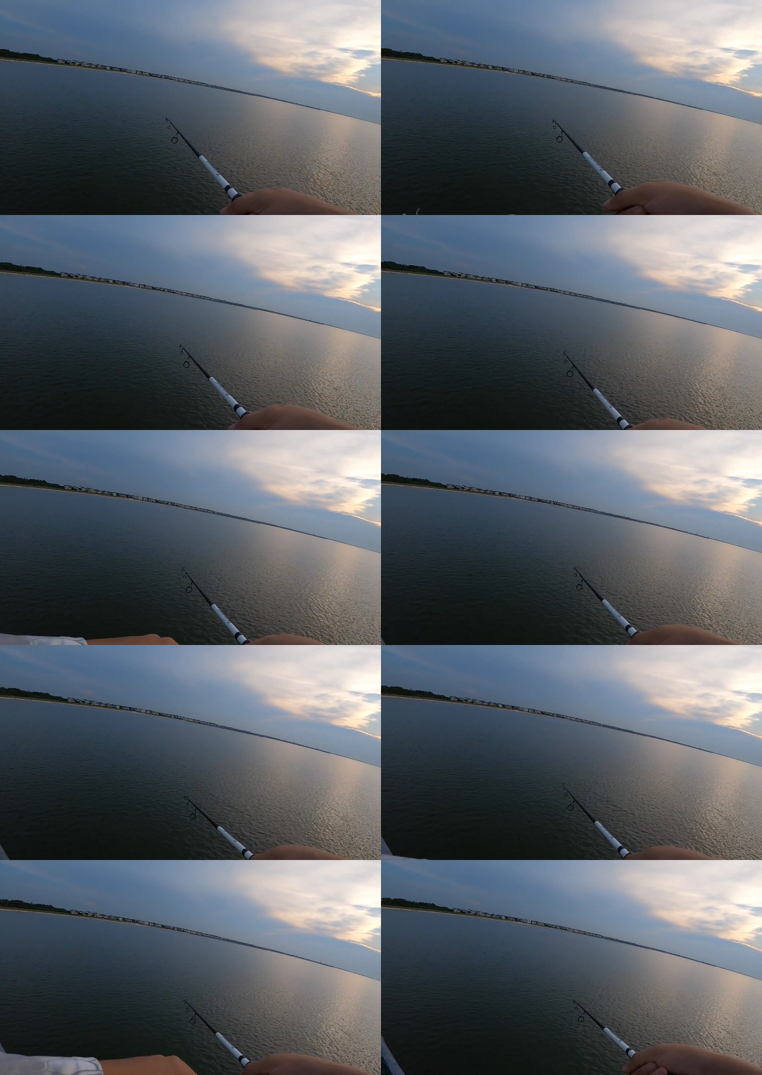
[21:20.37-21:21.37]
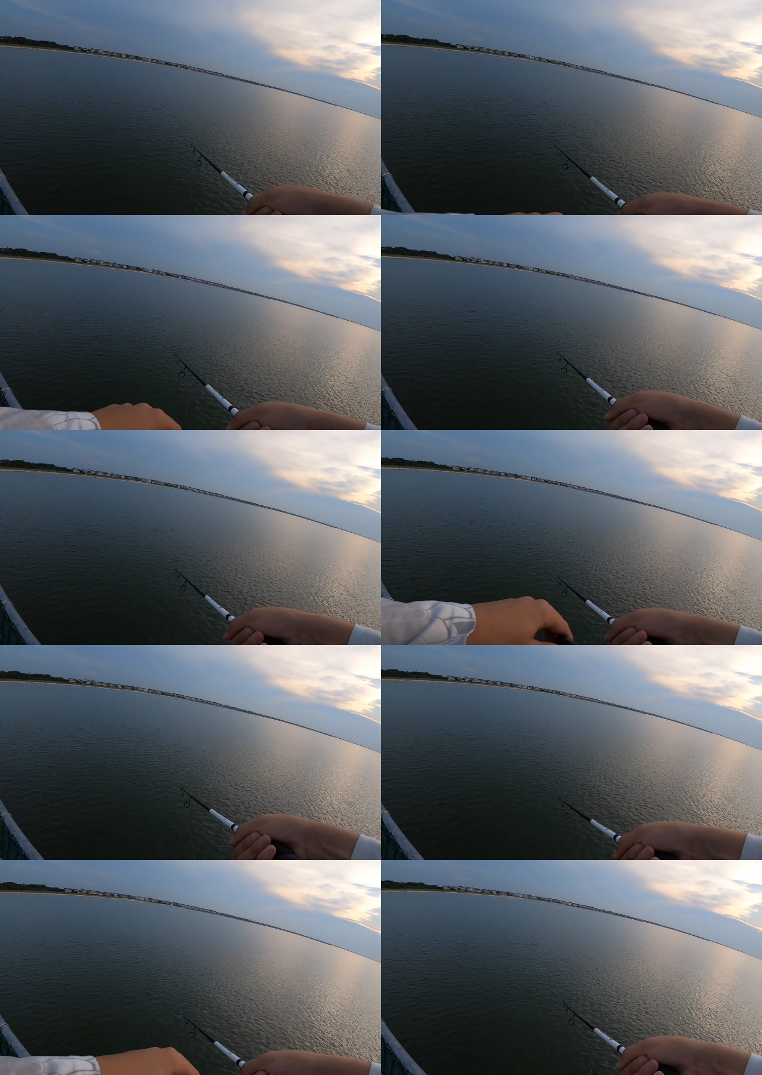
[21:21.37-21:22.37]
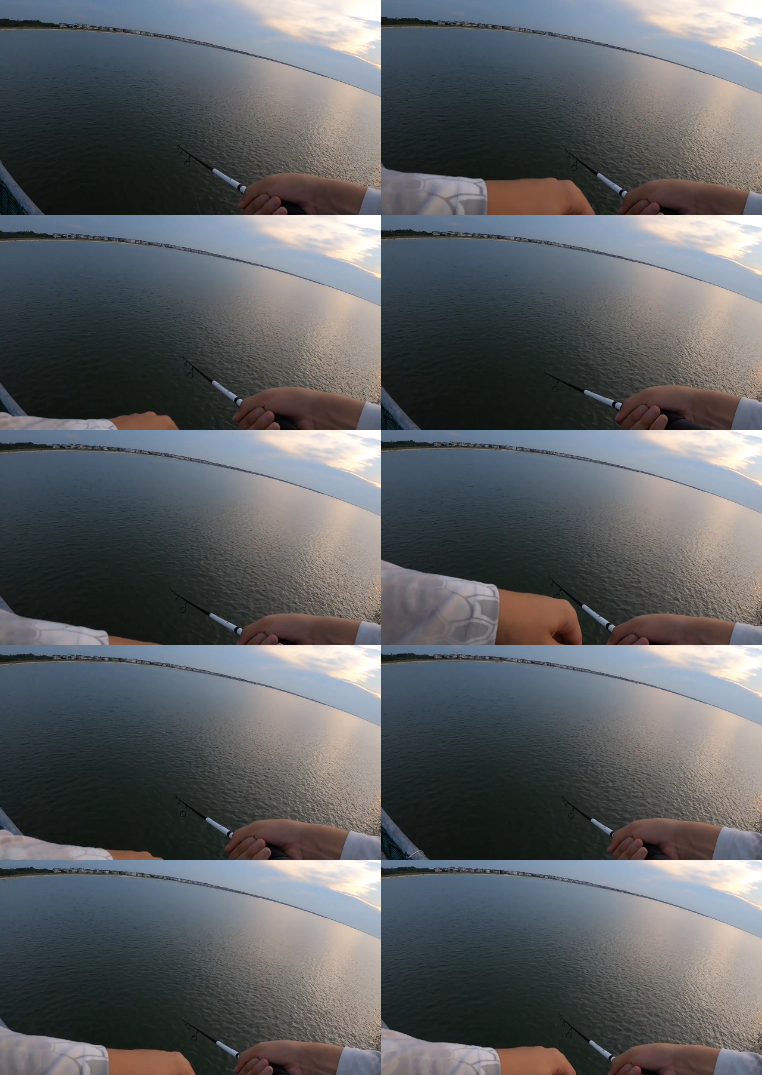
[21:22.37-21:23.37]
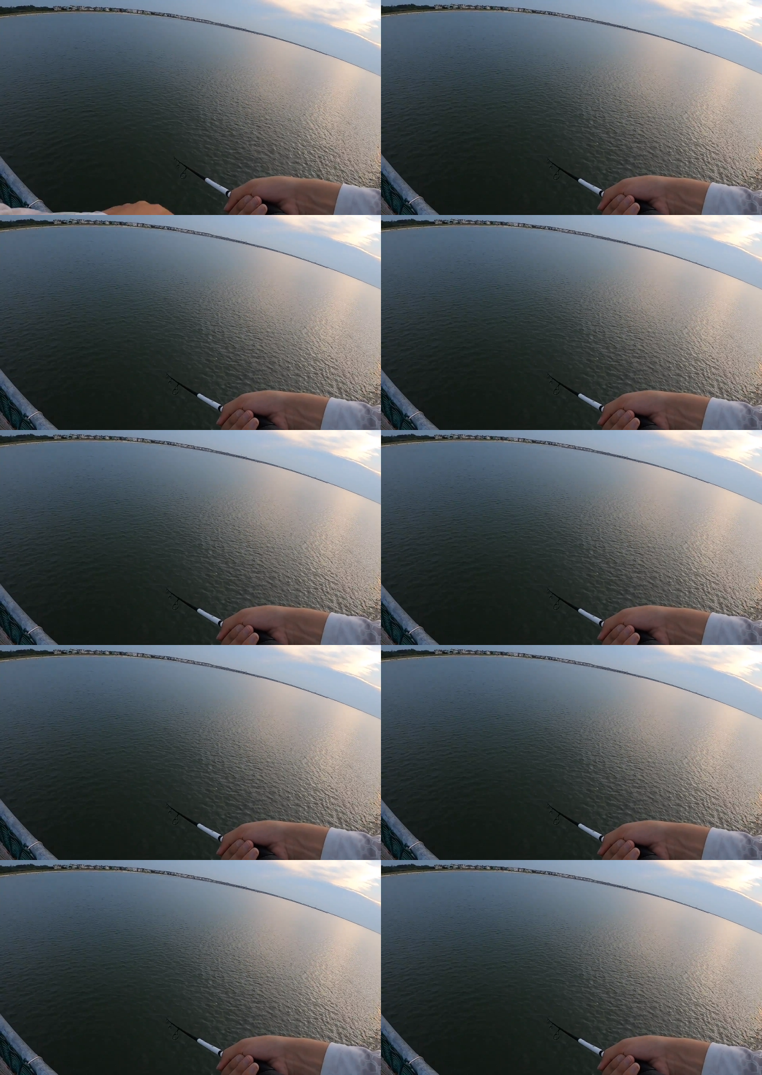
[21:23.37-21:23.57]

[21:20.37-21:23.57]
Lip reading: Nobody's mouth can be seen.